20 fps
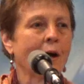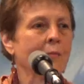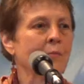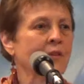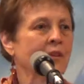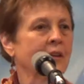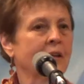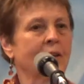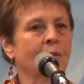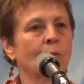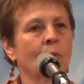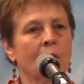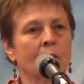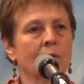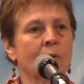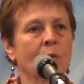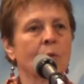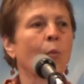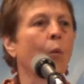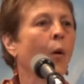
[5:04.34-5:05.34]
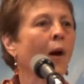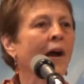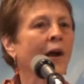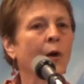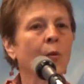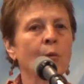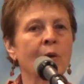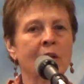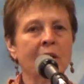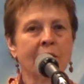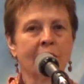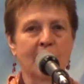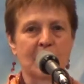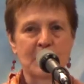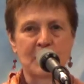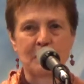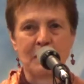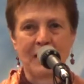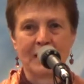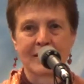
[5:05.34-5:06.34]
I'm thinking, well, why are we in
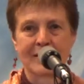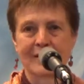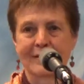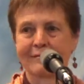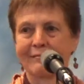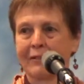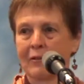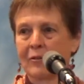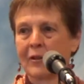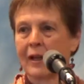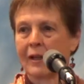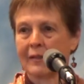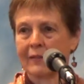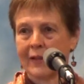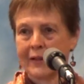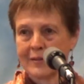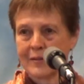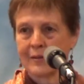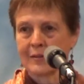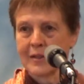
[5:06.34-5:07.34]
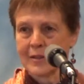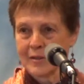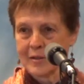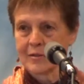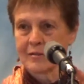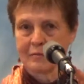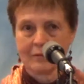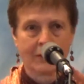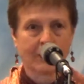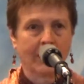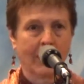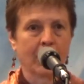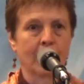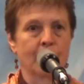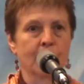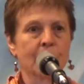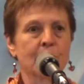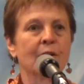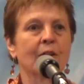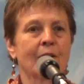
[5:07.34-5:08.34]
this mess? Okay, this is kind
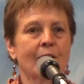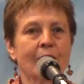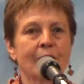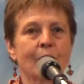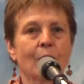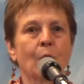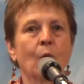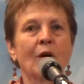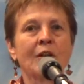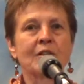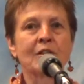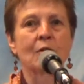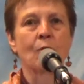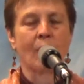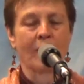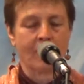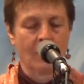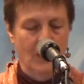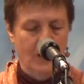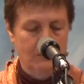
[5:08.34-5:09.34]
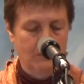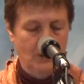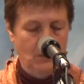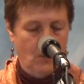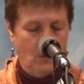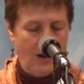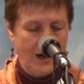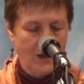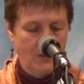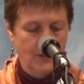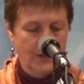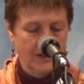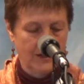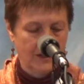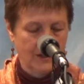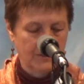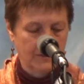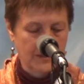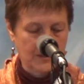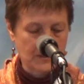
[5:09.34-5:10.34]
of the what's going on, but why are we
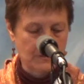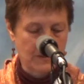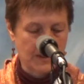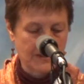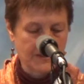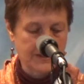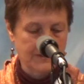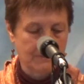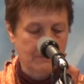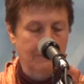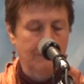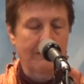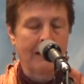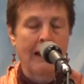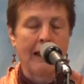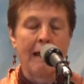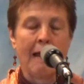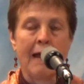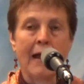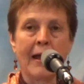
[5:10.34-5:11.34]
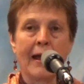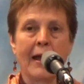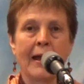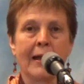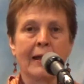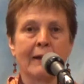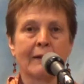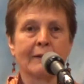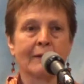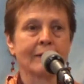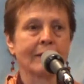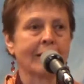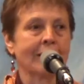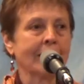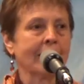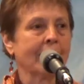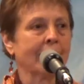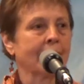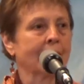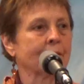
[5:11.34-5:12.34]
in this mess? And
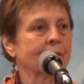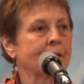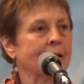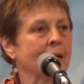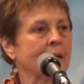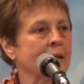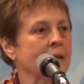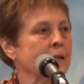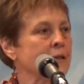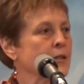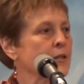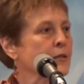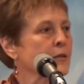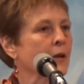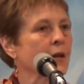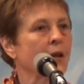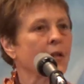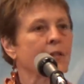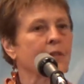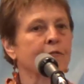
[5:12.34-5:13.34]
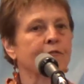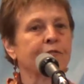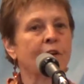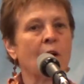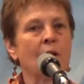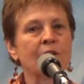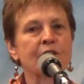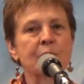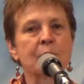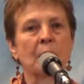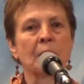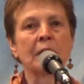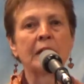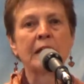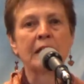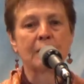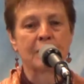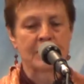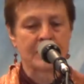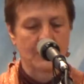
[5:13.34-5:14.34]
it's the false
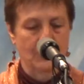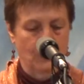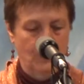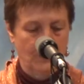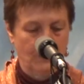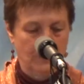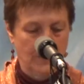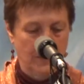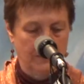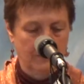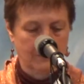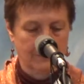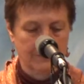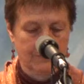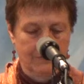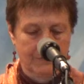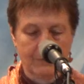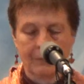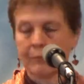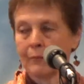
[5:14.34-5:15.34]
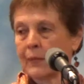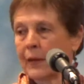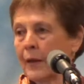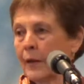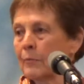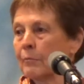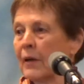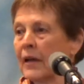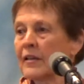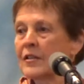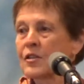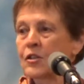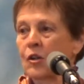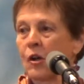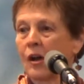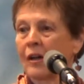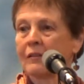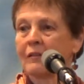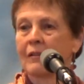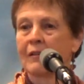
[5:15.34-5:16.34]
beliefs that we've been based
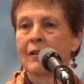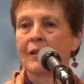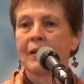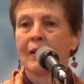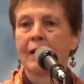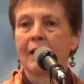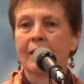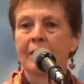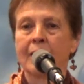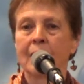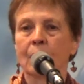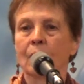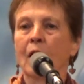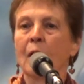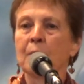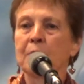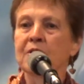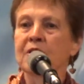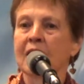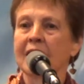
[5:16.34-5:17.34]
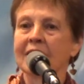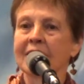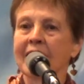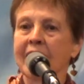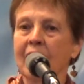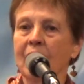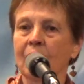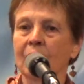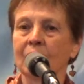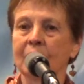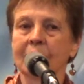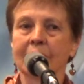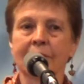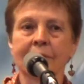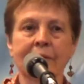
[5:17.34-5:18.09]
on, that are upside down.